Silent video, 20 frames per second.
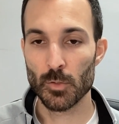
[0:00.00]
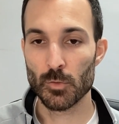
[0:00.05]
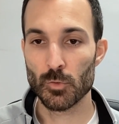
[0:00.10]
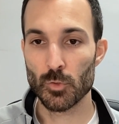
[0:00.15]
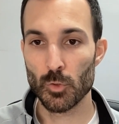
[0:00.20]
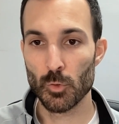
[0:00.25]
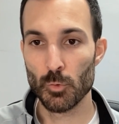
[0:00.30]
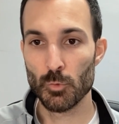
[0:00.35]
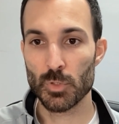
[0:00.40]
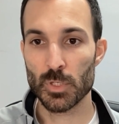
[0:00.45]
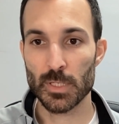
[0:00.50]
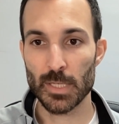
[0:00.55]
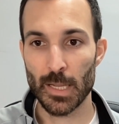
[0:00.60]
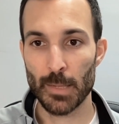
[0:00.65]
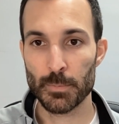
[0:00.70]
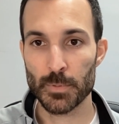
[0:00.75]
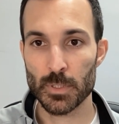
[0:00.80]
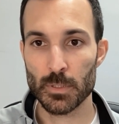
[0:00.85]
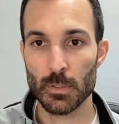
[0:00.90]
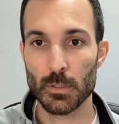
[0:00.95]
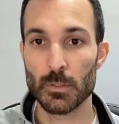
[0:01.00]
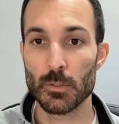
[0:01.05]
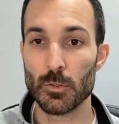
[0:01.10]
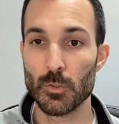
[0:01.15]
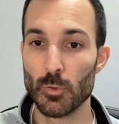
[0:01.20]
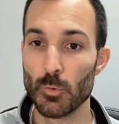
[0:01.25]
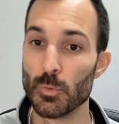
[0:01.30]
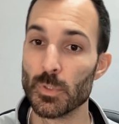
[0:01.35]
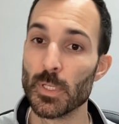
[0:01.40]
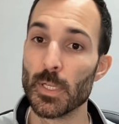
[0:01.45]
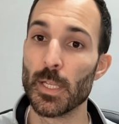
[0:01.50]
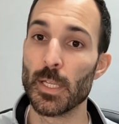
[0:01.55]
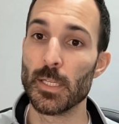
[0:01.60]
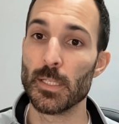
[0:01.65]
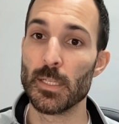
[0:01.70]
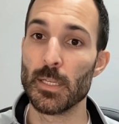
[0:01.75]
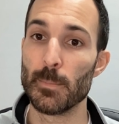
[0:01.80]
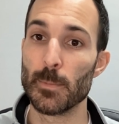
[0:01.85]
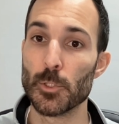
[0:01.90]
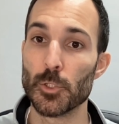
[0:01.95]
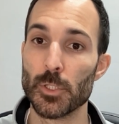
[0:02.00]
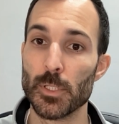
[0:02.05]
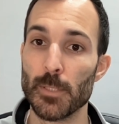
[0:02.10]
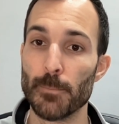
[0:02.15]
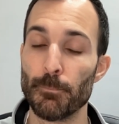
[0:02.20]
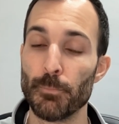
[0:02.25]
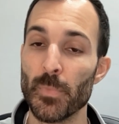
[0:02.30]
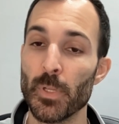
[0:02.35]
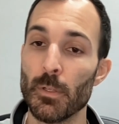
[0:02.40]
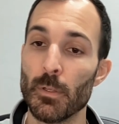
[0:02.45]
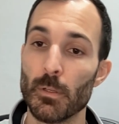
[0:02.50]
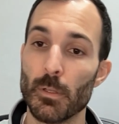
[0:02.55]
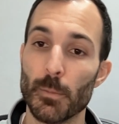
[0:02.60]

2 steps to use an AED machine.